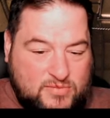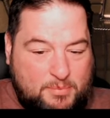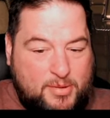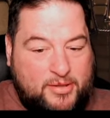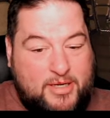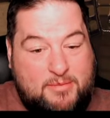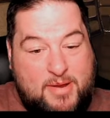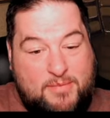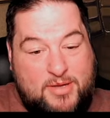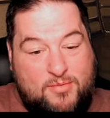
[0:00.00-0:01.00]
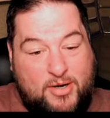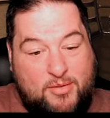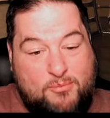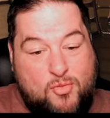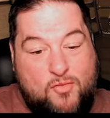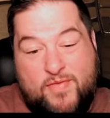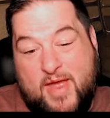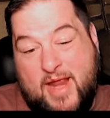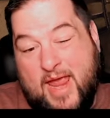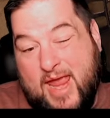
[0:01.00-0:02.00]
ability. Maybe you want to move
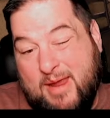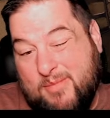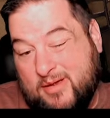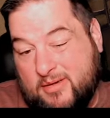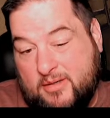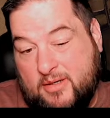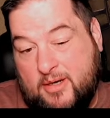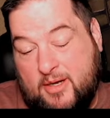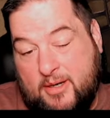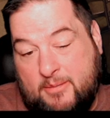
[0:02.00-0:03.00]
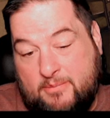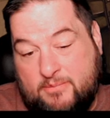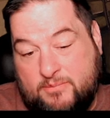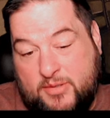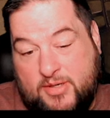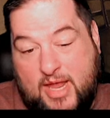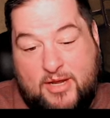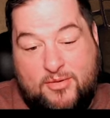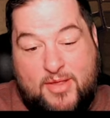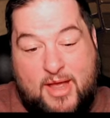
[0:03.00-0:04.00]
then aim, but you
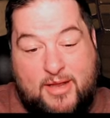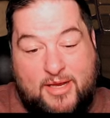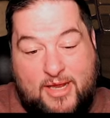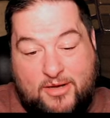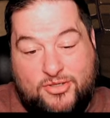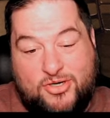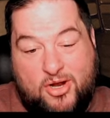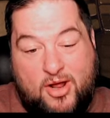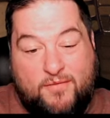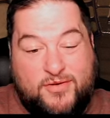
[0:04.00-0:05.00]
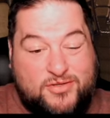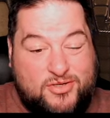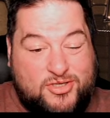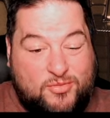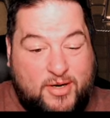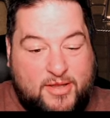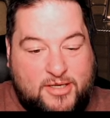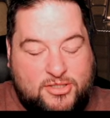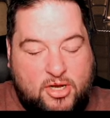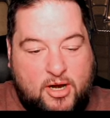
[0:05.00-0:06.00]
can't do that. You can get your shot off, so you still want to
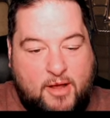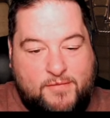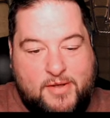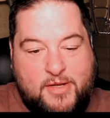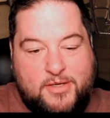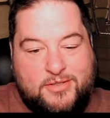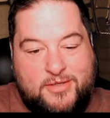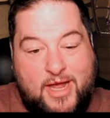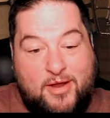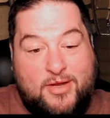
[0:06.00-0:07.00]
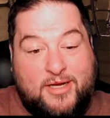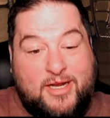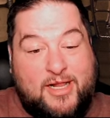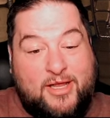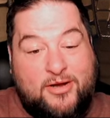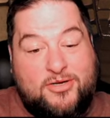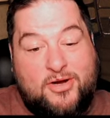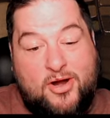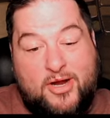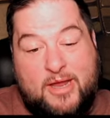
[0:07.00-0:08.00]
get that shot off. So now you can declare your
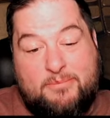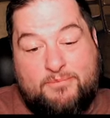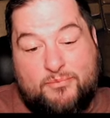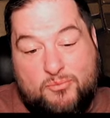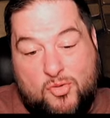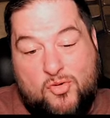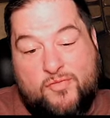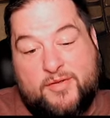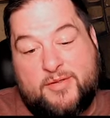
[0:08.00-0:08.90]
target, move,